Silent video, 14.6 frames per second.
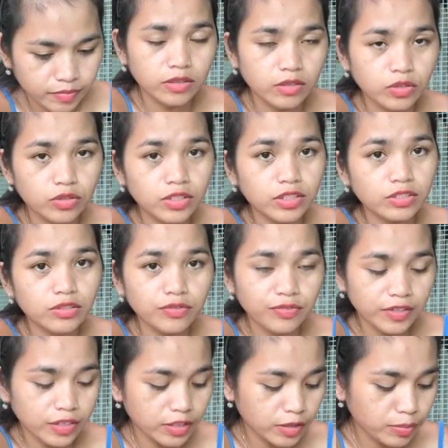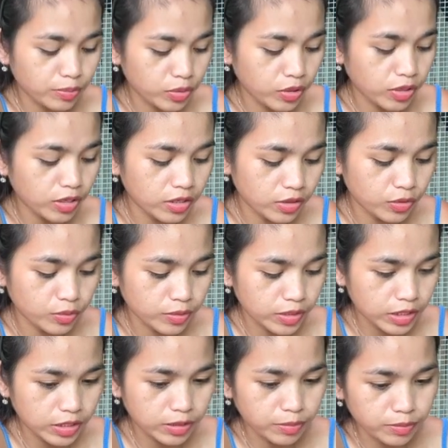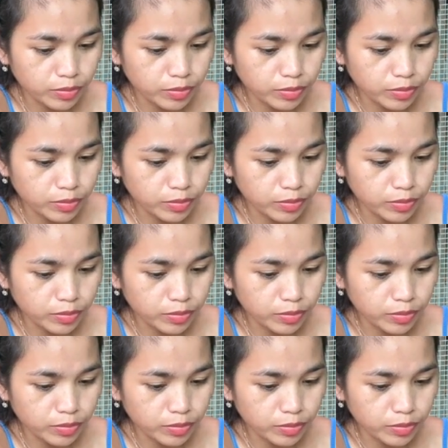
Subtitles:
You need to feed the broiler with